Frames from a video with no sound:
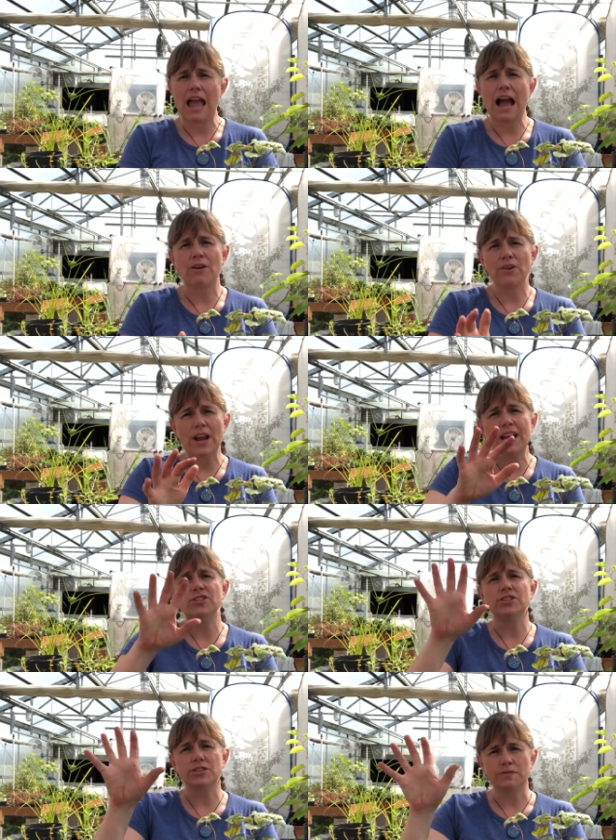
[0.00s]
outer
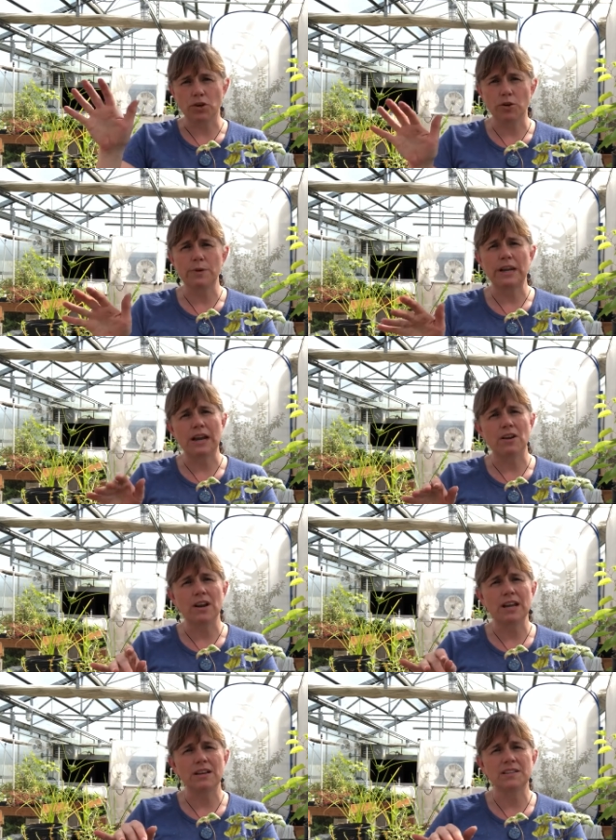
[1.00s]
edges of urban
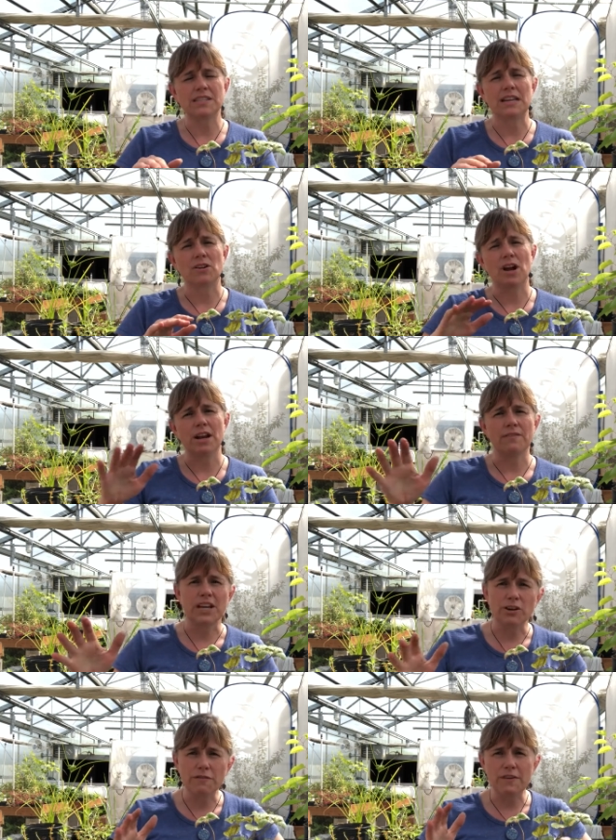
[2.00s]
areas that are kind of
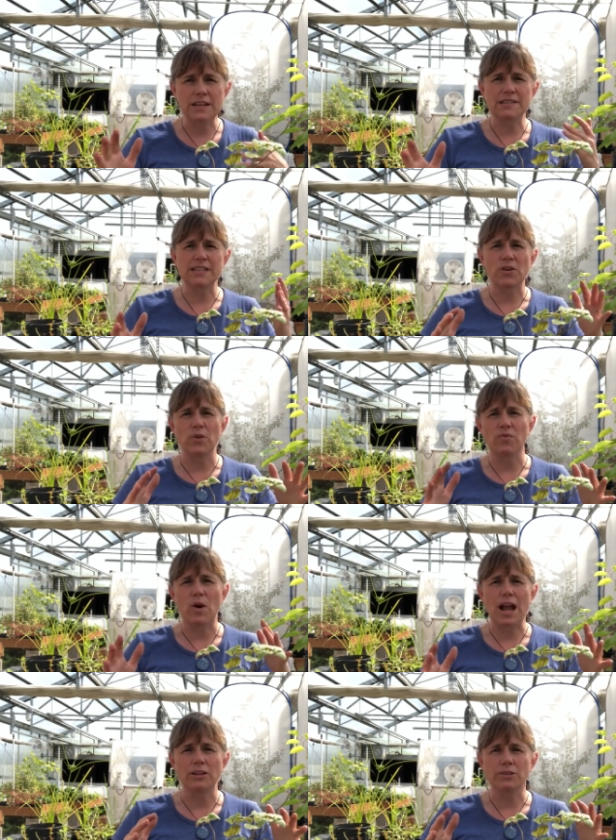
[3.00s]
interfacing with
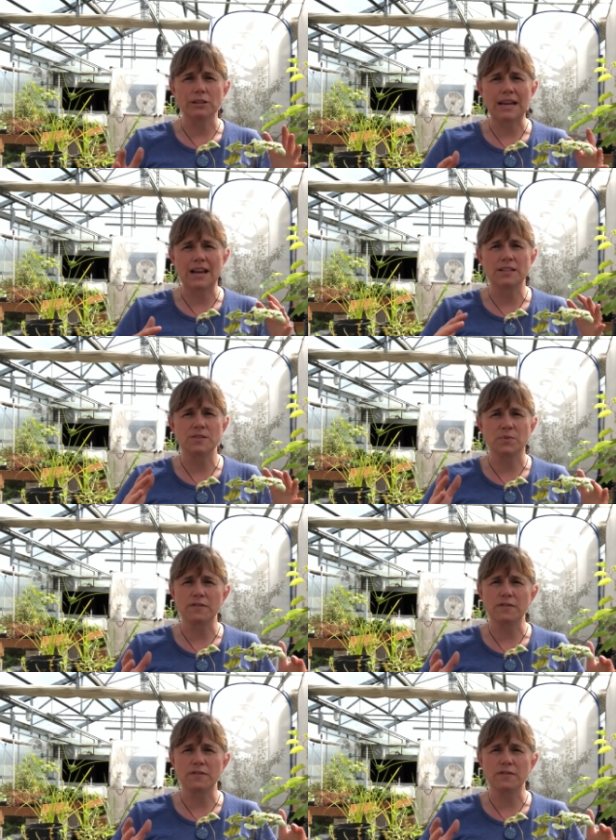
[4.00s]
wilder lands,